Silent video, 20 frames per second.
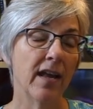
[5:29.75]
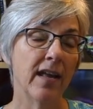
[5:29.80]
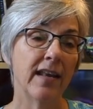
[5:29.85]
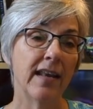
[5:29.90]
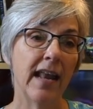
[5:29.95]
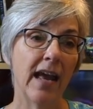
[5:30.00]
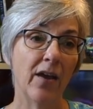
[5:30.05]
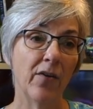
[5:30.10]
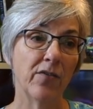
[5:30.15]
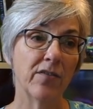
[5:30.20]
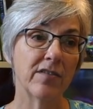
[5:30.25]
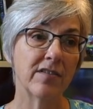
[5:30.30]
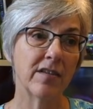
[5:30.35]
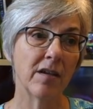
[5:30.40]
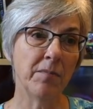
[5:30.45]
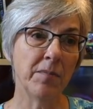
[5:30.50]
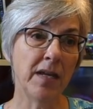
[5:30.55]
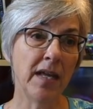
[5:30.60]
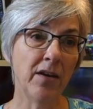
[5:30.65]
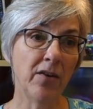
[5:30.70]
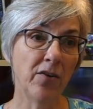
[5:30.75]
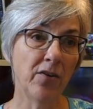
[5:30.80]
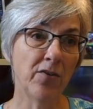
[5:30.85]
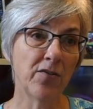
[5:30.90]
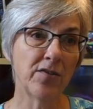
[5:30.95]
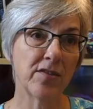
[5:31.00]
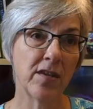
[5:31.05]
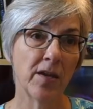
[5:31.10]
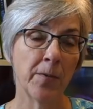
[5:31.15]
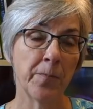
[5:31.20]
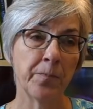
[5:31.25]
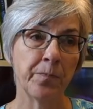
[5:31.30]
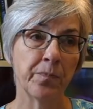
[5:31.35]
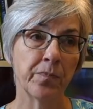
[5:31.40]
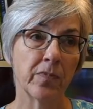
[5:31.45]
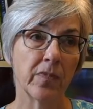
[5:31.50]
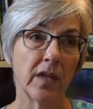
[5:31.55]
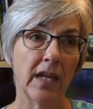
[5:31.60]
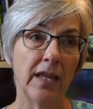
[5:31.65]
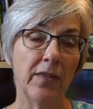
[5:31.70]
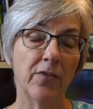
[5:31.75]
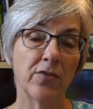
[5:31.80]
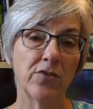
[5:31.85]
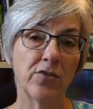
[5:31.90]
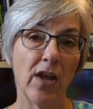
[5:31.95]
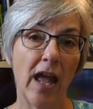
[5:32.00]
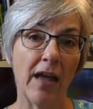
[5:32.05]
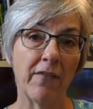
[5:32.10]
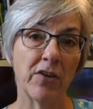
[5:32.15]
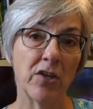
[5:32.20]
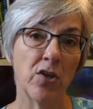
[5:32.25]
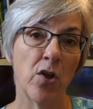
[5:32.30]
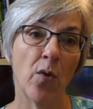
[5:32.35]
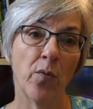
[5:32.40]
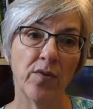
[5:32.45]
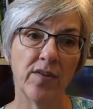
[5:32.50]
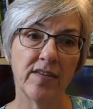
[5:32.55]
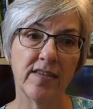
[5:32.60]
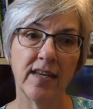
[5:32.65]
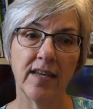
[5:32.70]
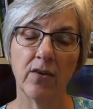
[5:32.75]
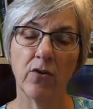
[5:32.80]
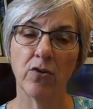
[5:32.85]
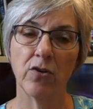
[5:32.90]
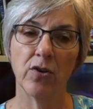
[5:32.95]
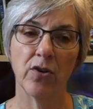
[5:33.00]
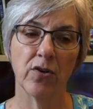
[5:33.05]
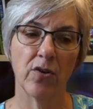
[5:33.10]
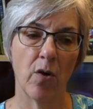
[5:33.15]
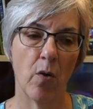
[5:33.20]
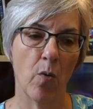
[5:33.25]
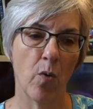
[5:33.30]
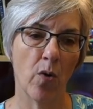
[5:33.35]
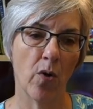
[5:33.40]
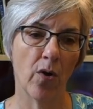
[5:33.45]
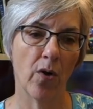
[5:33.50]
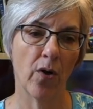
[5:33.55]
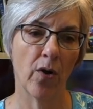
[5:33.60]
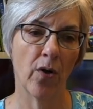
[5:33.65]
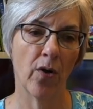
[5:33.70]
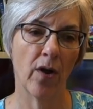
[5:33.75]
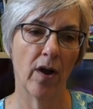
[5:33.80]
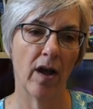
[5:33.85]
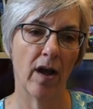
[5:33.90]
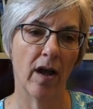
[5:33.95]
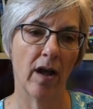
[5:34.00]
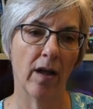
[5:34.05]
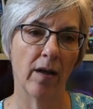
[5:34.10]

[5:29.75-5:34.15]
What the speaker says: Now, some knitters either haven't noticed it or